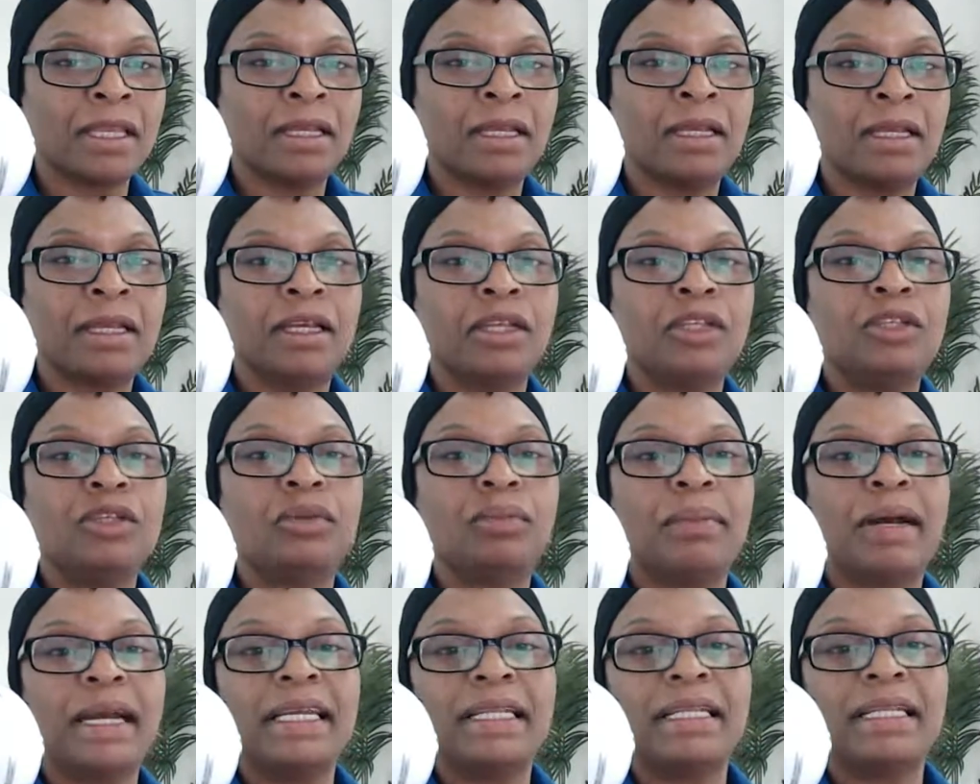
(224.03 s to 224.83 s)
you
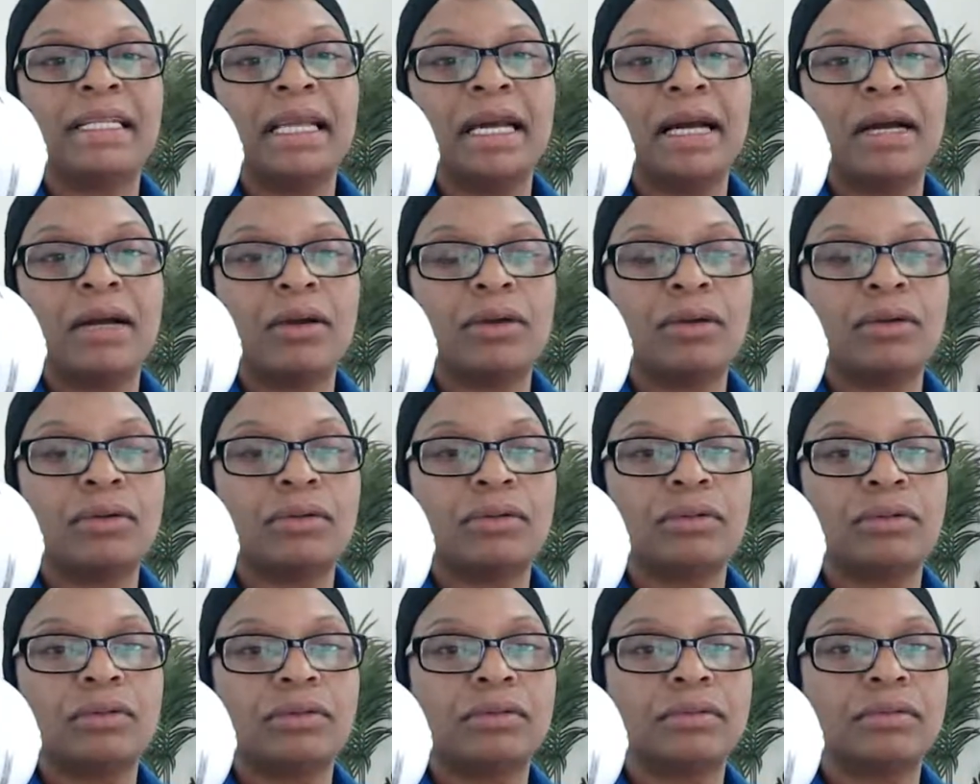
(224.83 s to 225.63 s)
might now
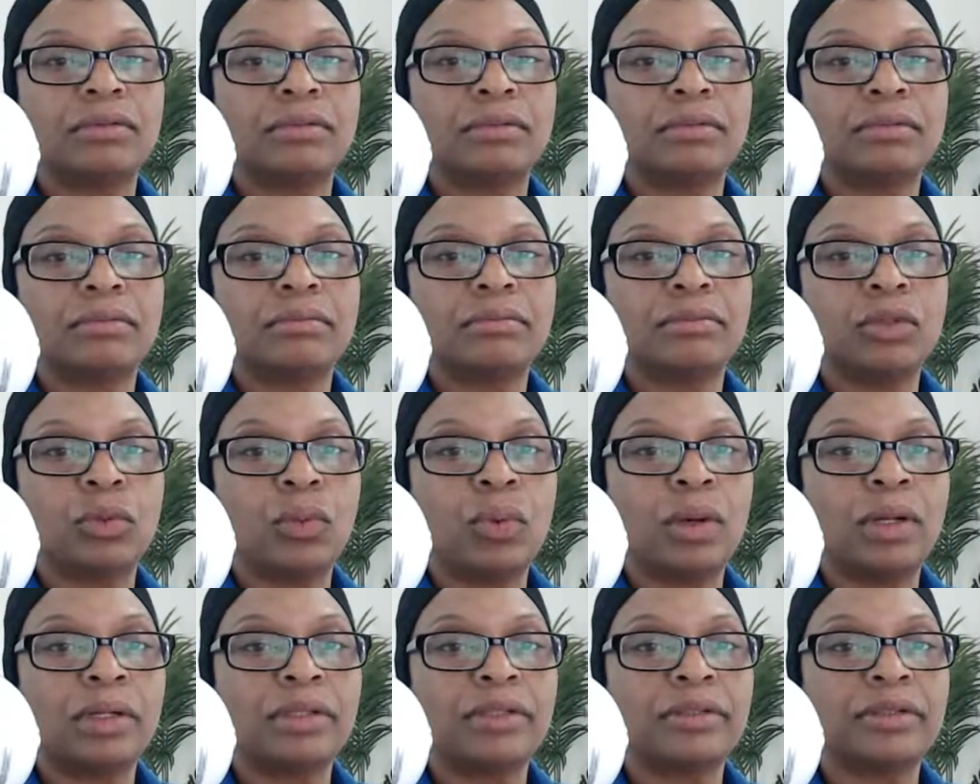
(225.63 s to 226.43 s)
be
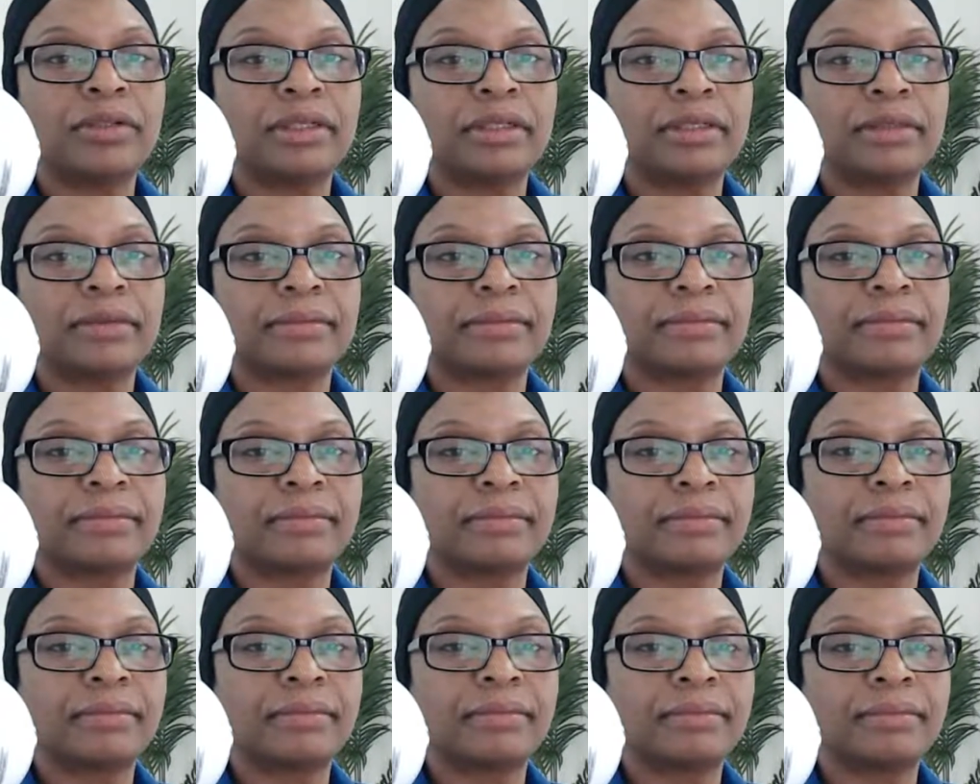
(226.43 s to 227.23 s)
wondering,
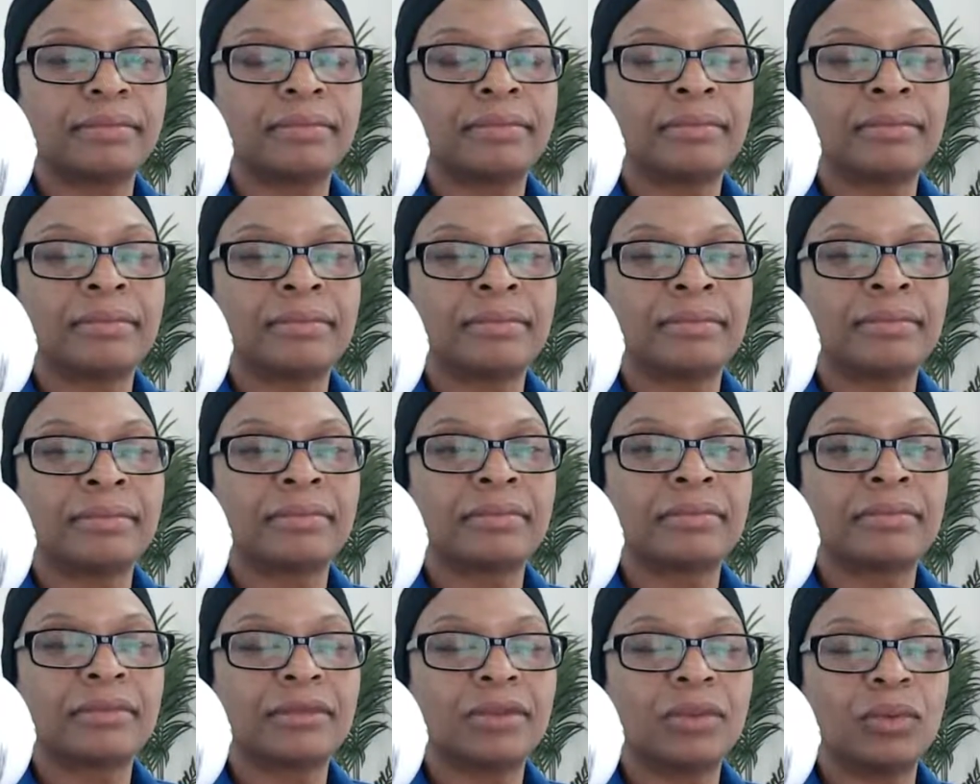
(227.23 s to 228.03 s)

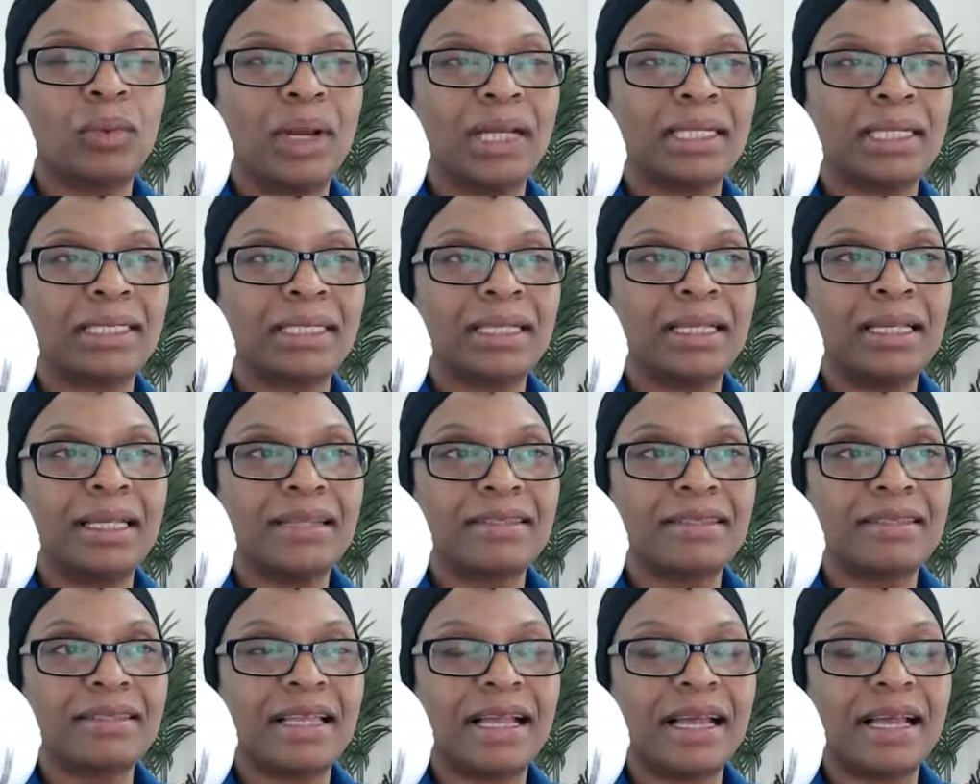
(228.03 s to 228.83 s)
what
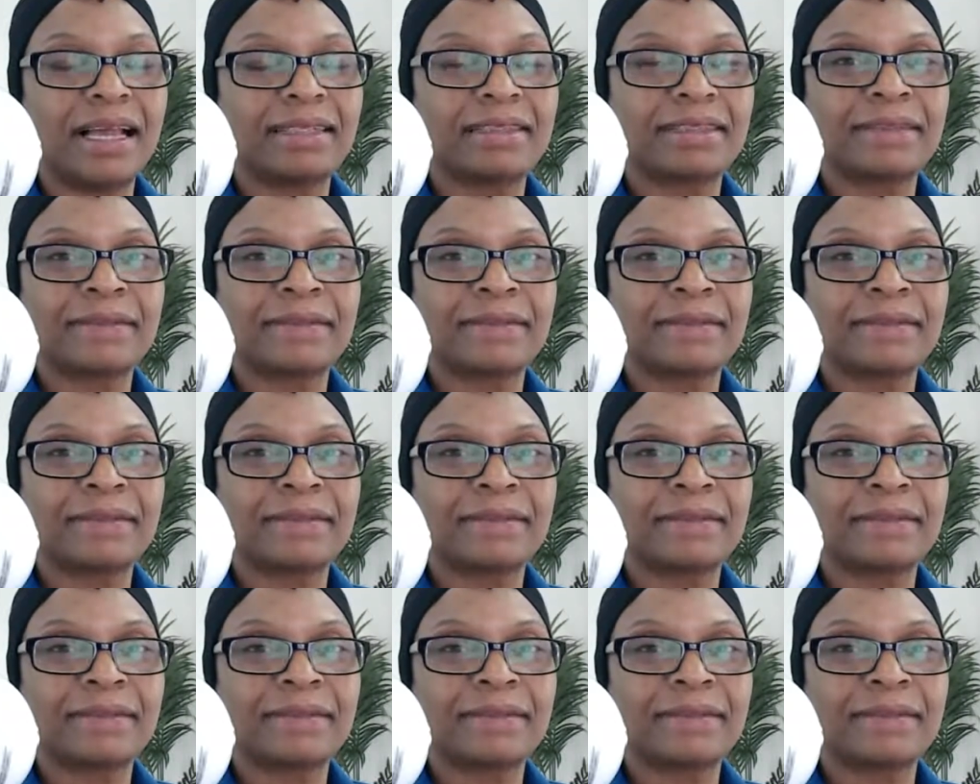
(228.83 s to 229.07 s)
is that?